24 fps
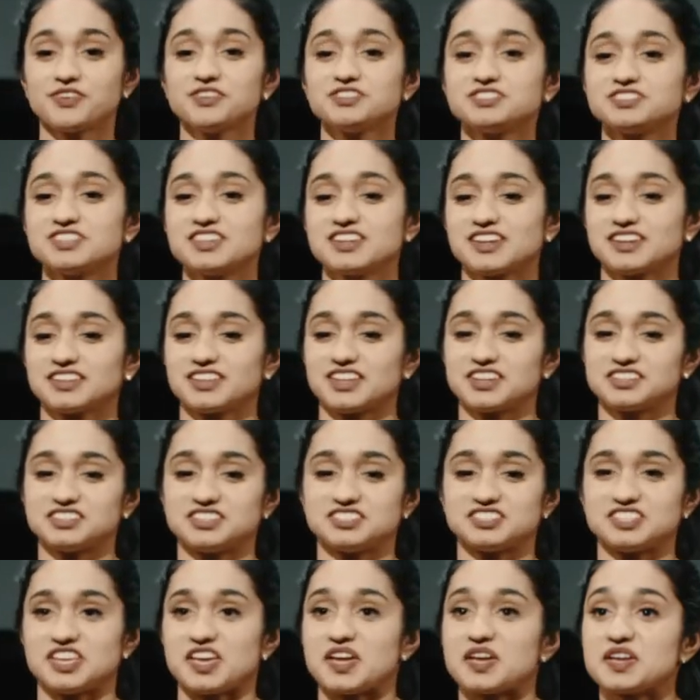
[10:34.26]
first thing I'd like
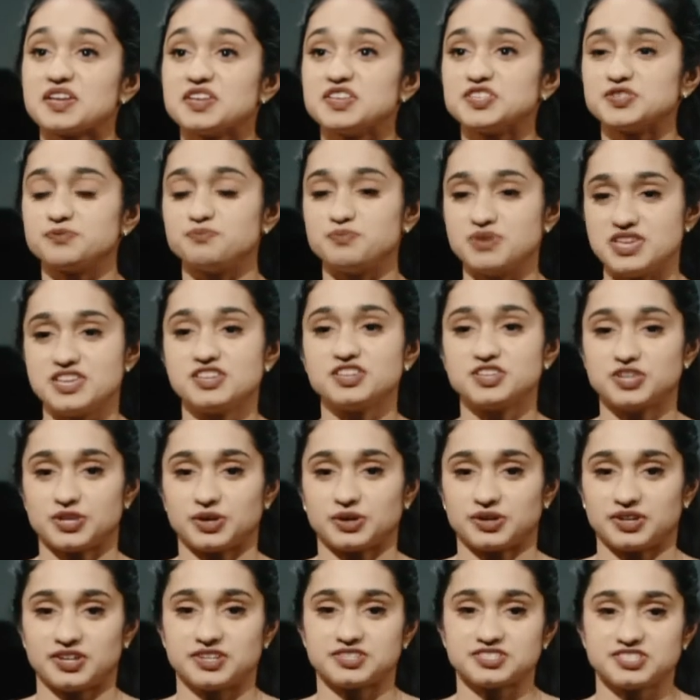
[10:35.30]
to say is be
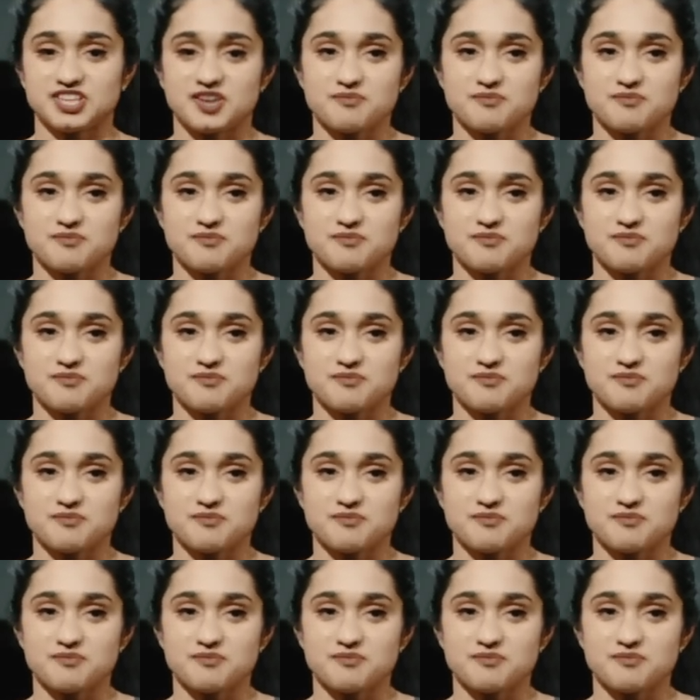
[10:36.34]
curious,